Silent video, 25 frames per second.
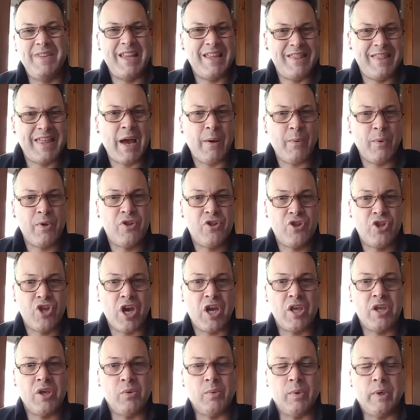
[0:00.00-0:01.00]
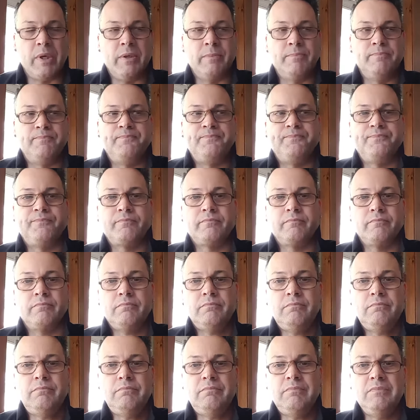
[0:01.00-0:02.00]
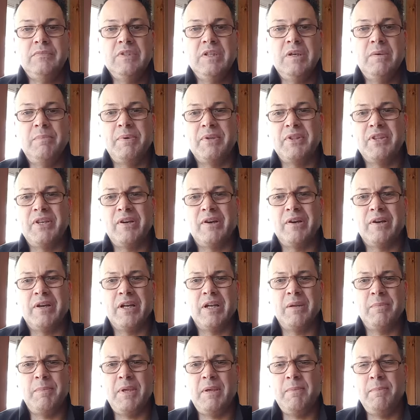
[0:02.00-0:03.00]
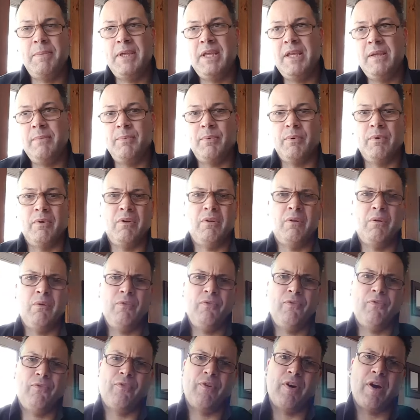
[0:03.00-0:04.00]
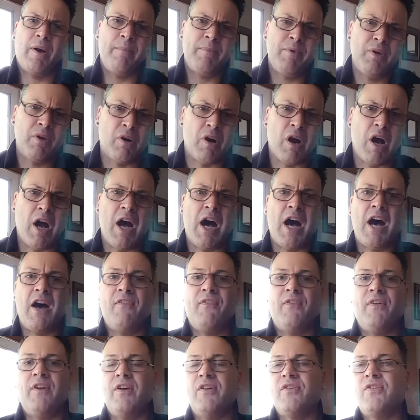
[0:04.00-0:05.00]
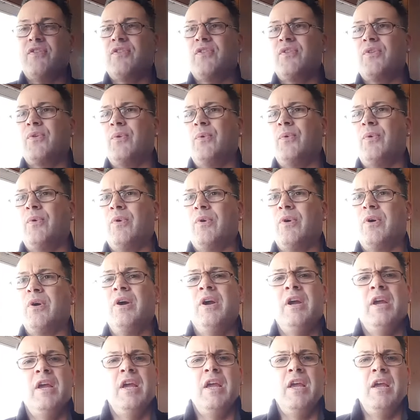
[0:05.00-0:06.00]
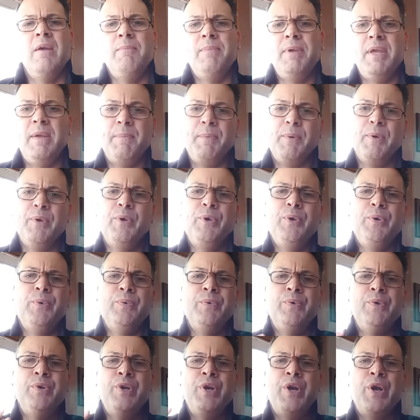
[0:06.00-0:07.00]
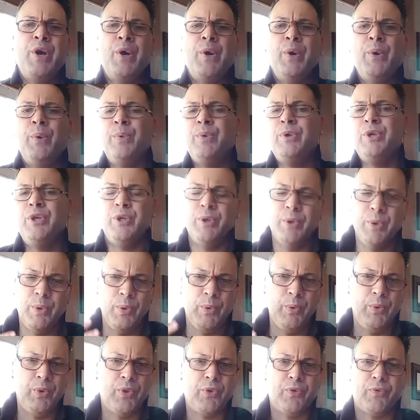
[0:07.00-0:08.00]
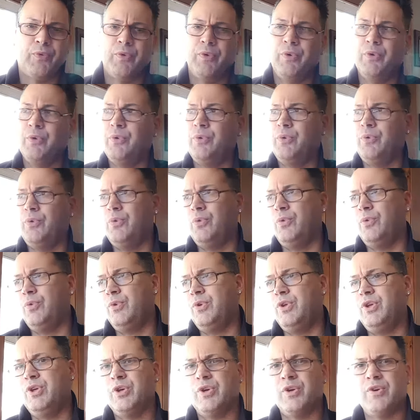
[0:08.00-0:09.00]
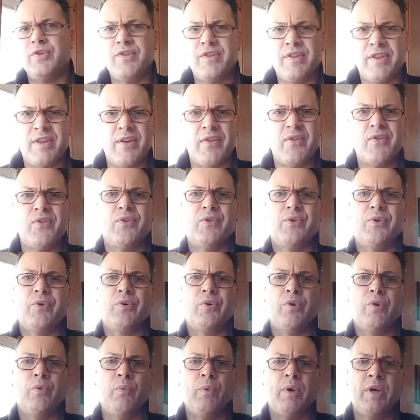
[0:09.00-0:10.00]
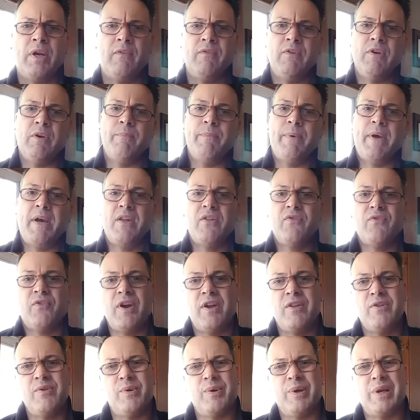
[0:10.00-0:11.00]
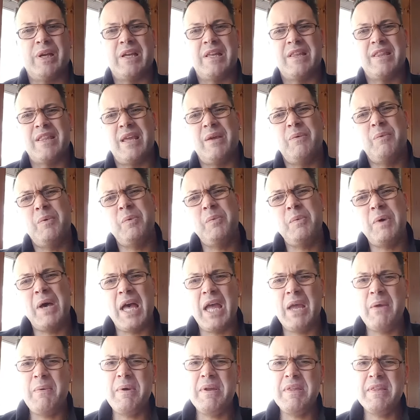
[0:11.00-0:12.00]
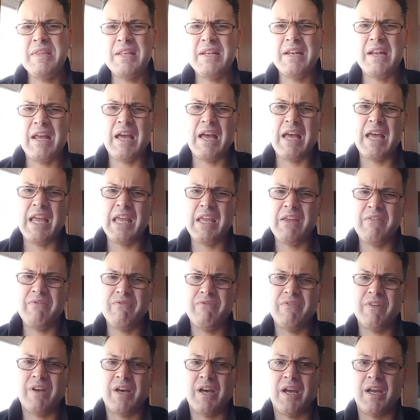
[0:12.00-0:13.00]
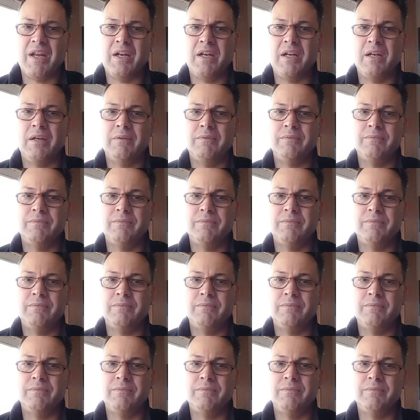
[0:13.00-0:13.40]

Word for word: That was genuine. But there are going to be people from your office or people who know you through your sister or one of your best friends who are going to say, well, why wasn't I invited?